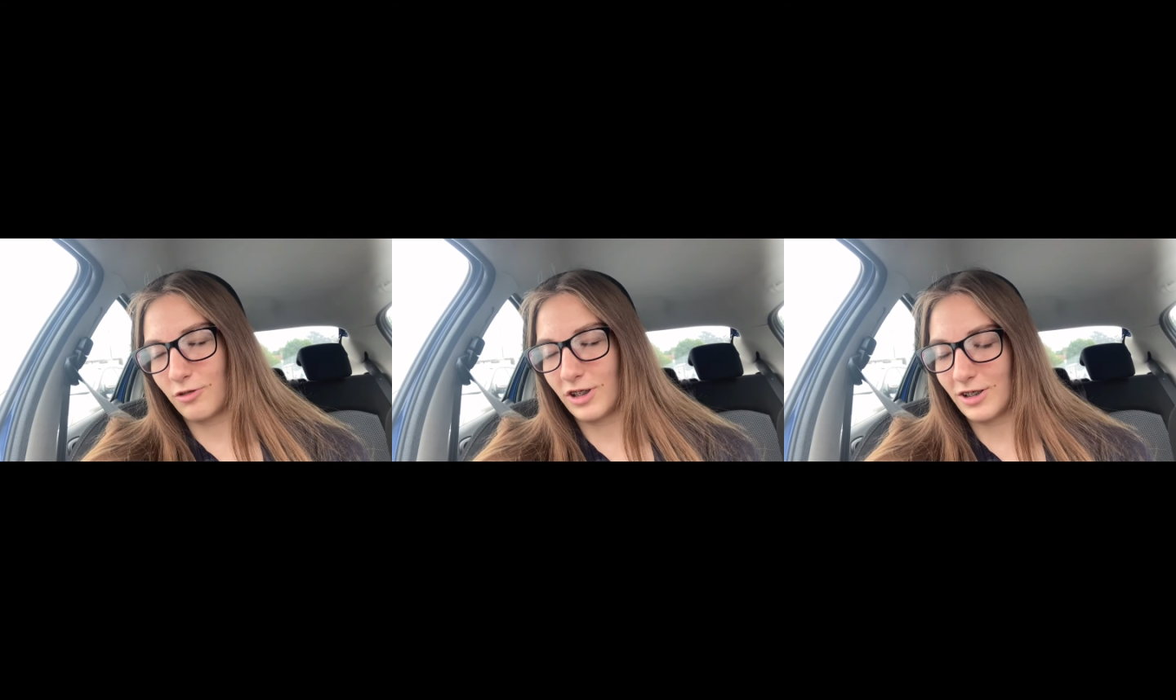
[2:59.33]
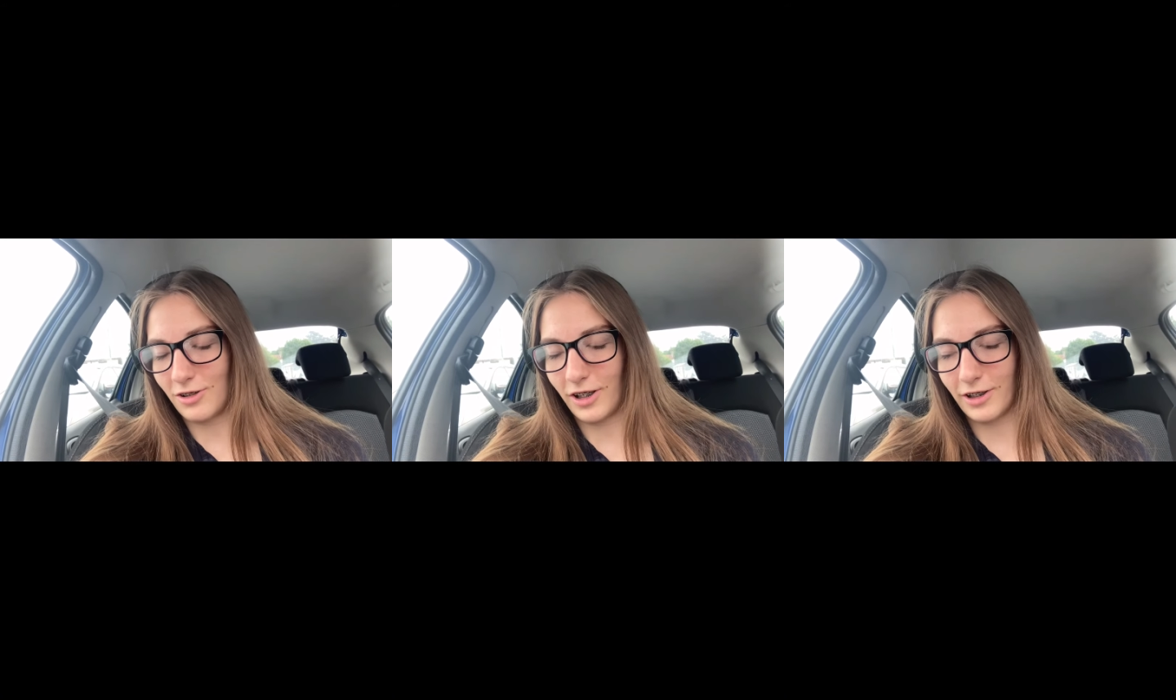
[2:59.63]
need
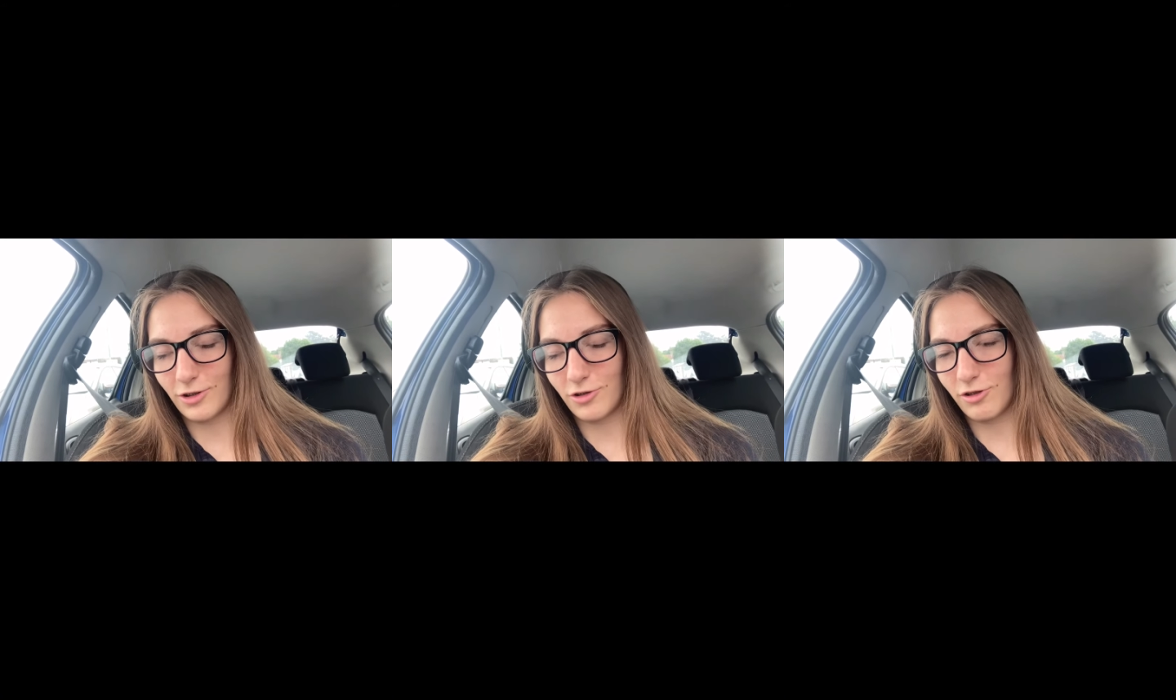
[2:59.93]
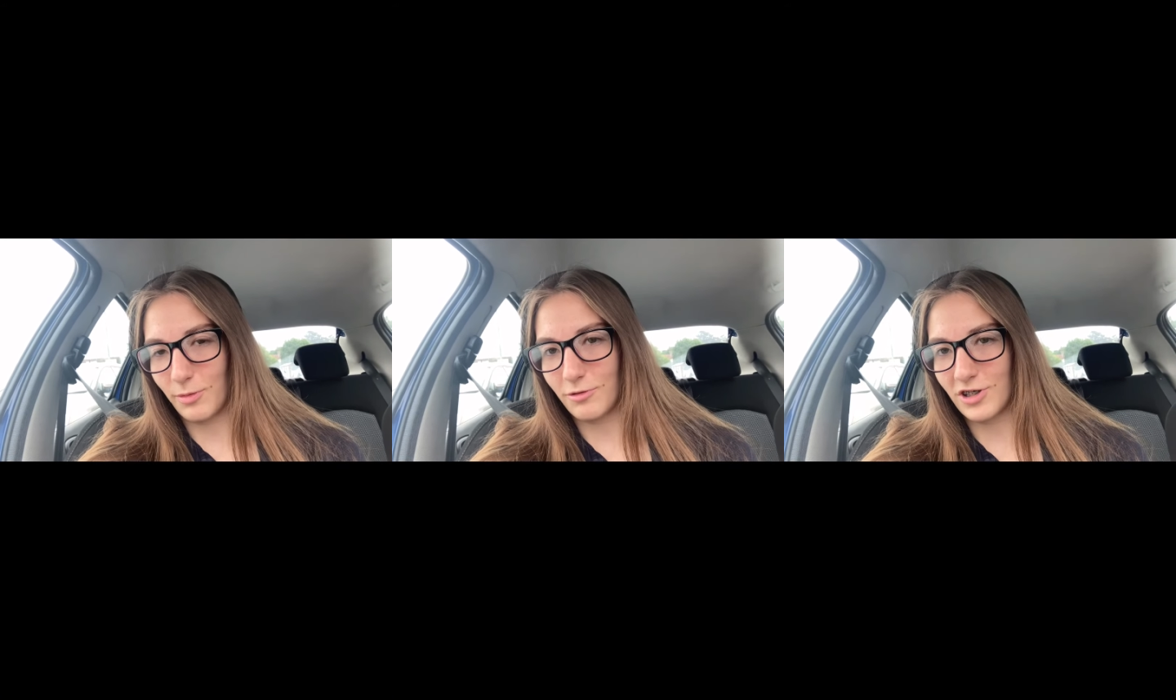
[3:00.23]
to like
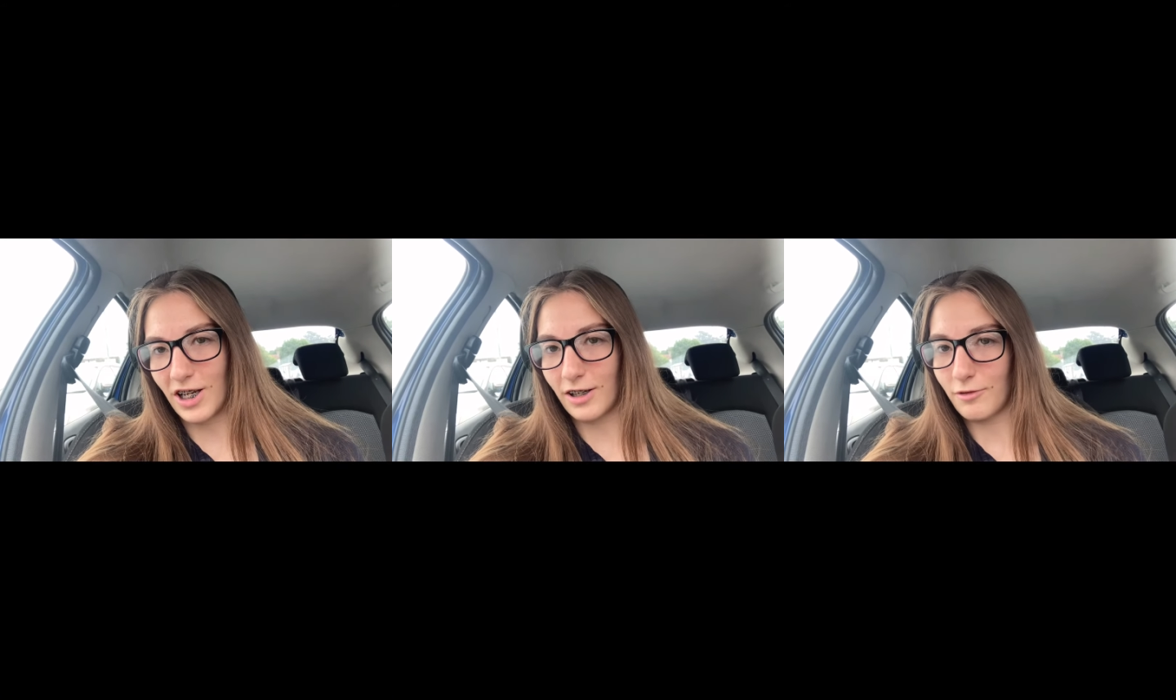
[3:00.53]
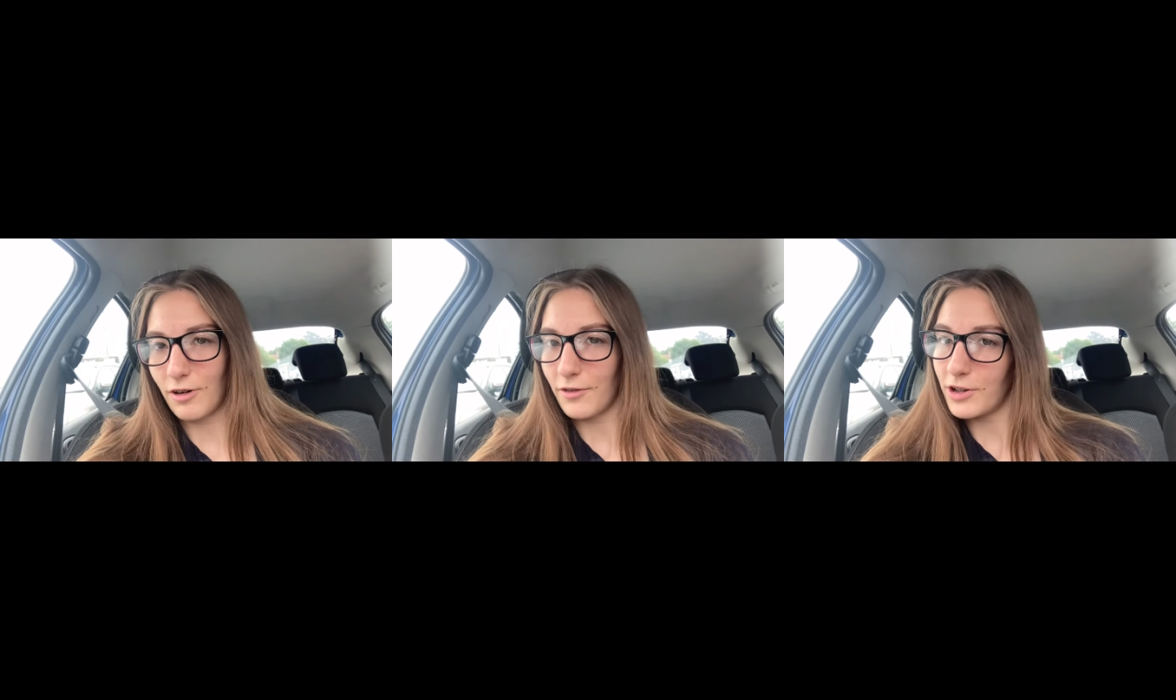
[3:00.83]
triple check
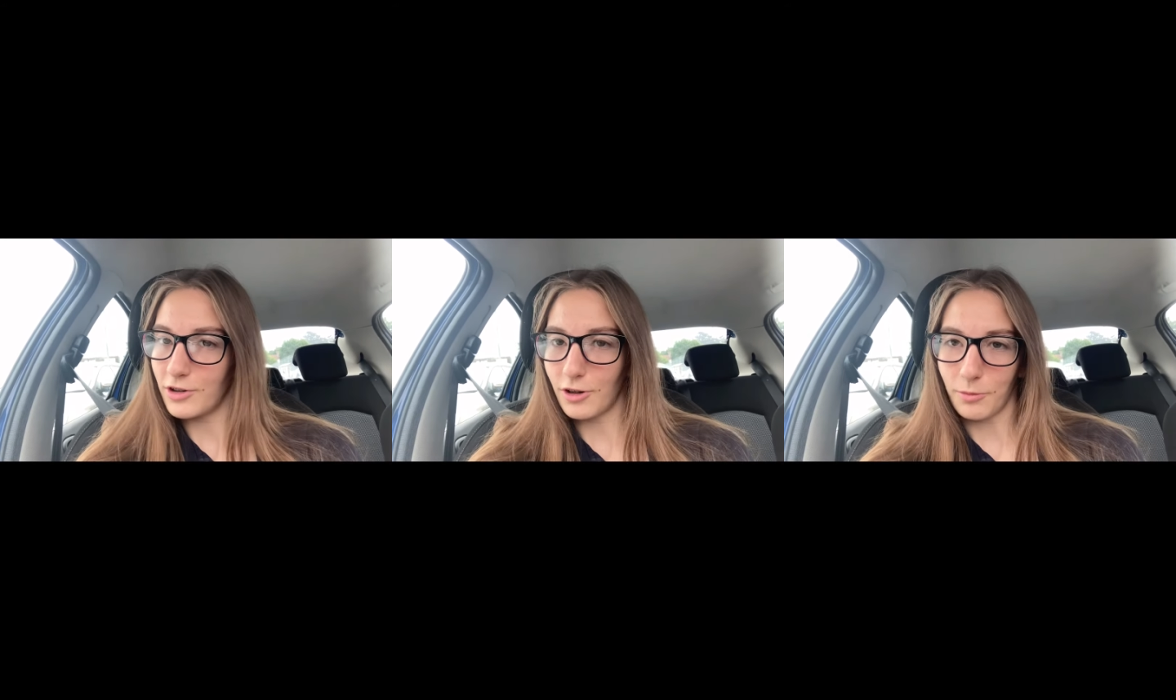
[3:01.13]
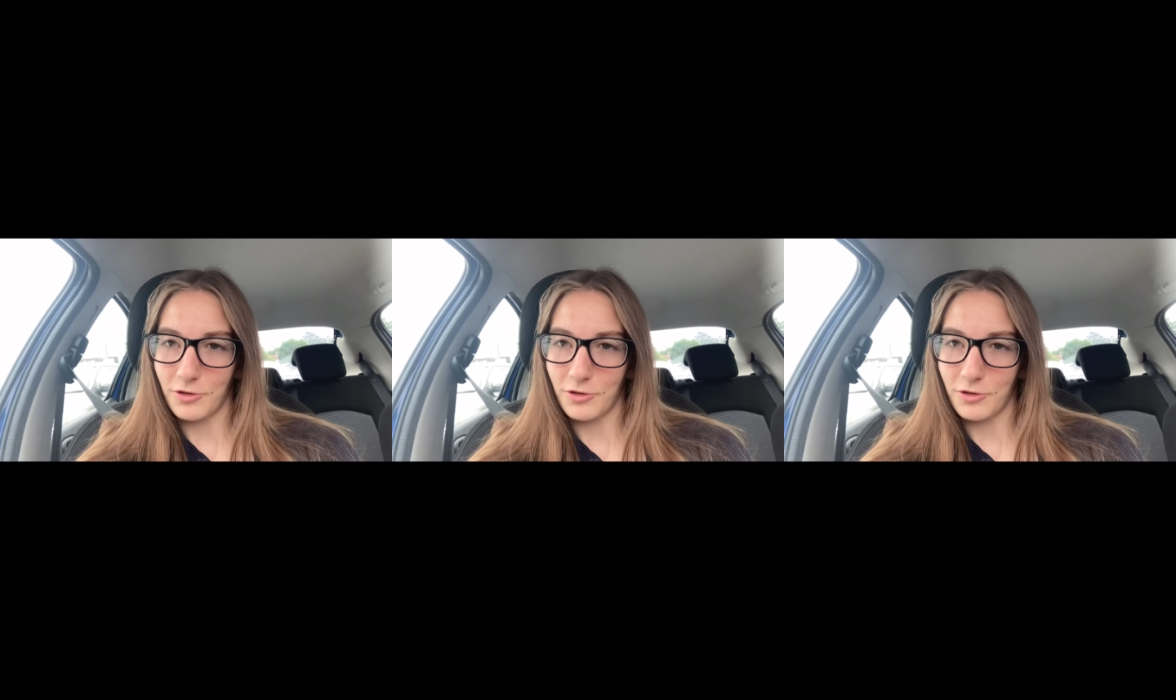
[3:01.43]
rather than double